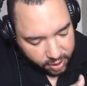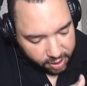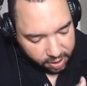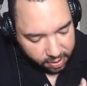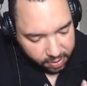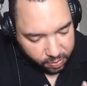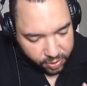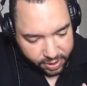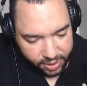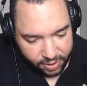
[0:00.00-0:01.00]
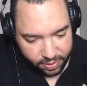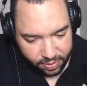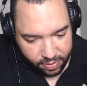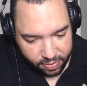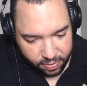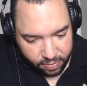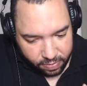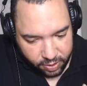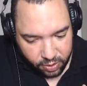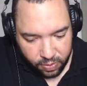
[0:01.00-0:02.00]
was,
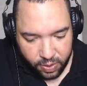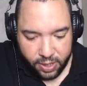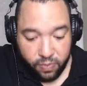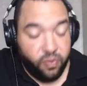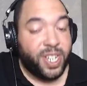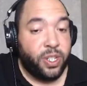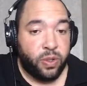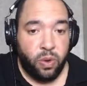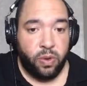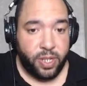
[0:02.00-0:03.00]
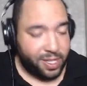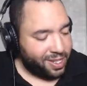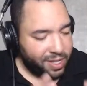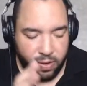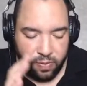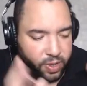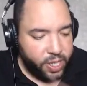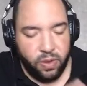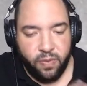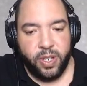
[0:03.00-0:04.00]
you know, his original origins, the
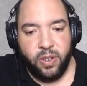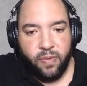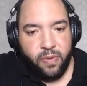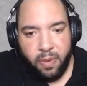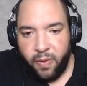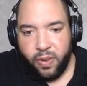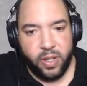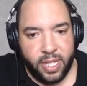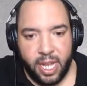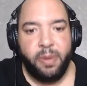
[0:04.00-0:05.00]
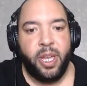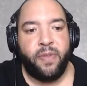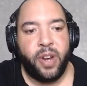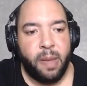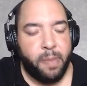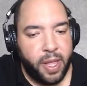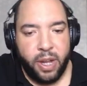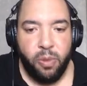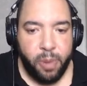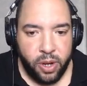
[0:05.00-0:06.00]
original from the first time he ever came out that
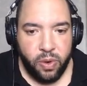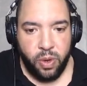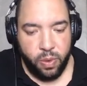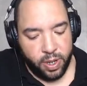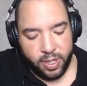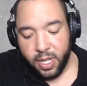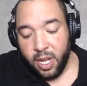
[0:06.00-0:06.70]
nobody knew who he was.